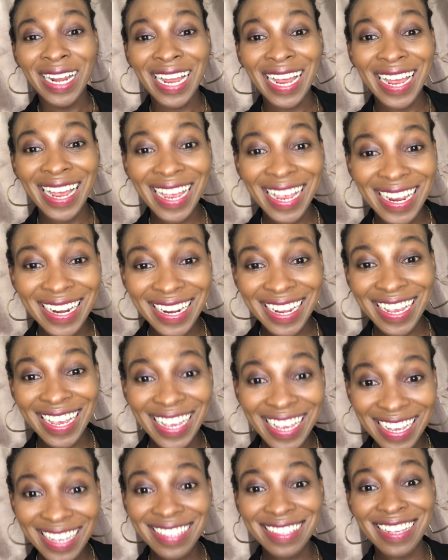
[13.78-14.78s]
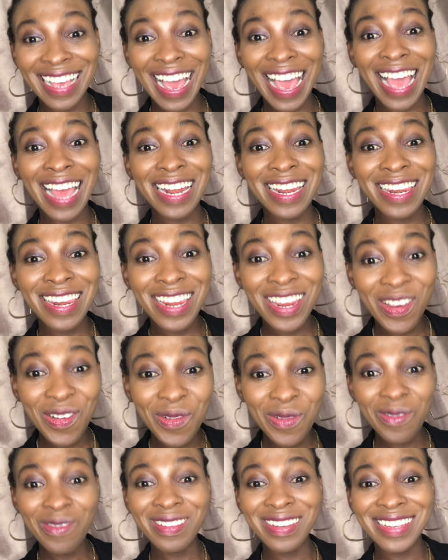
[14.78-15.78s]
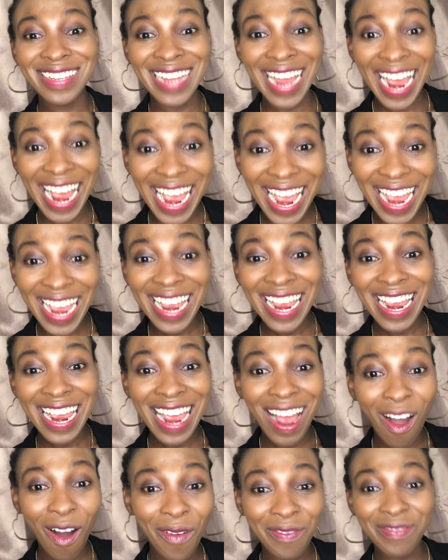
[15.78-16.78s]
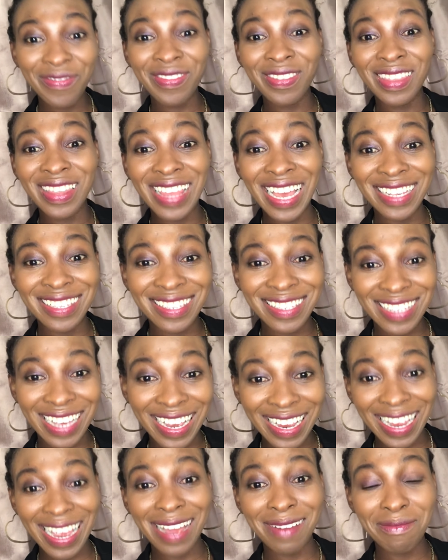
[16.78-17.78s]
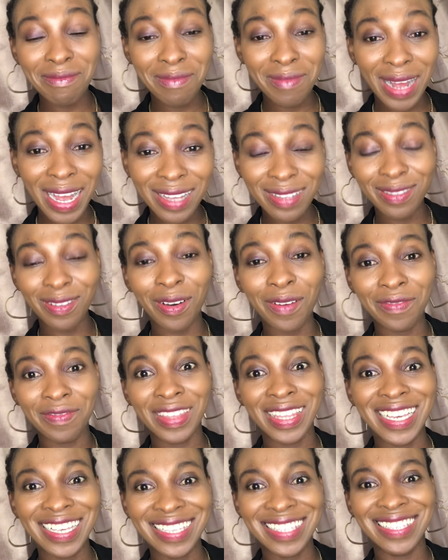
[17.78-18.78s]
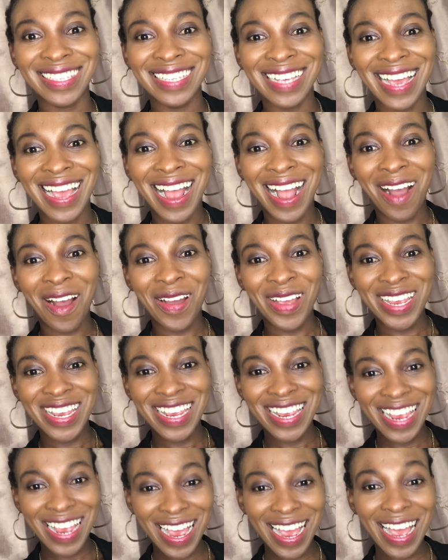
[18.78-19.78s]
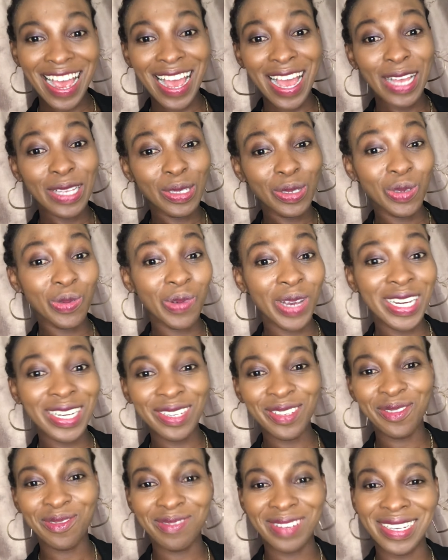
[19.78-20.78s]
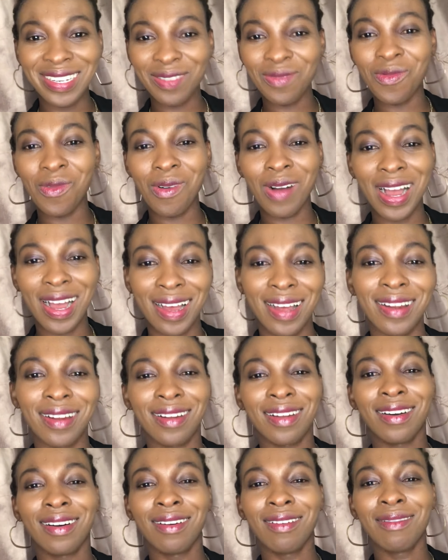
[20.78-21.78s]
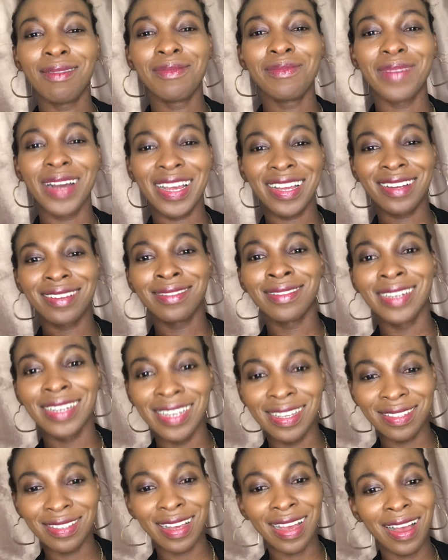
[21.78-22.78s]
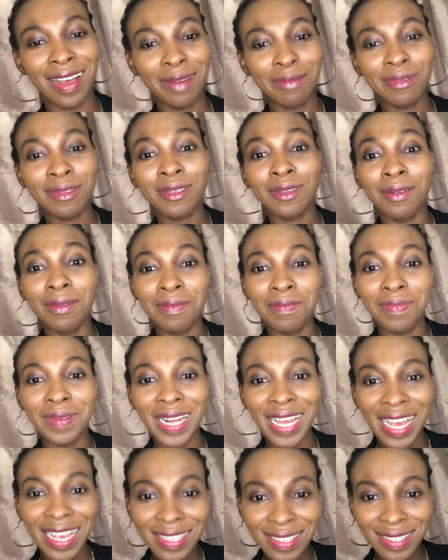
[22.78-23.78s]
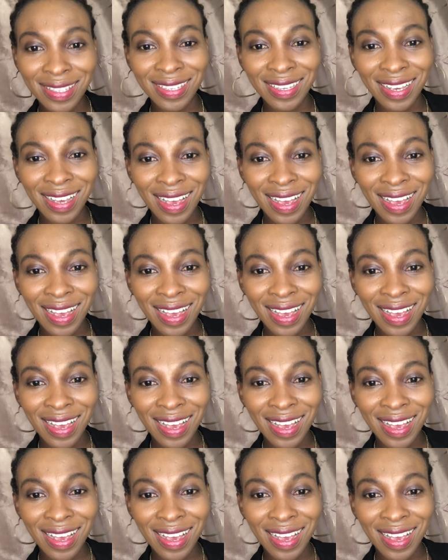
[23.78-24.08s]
It is a new day of the second month of this year, 2021. Oh my goodness, I'm so blessed.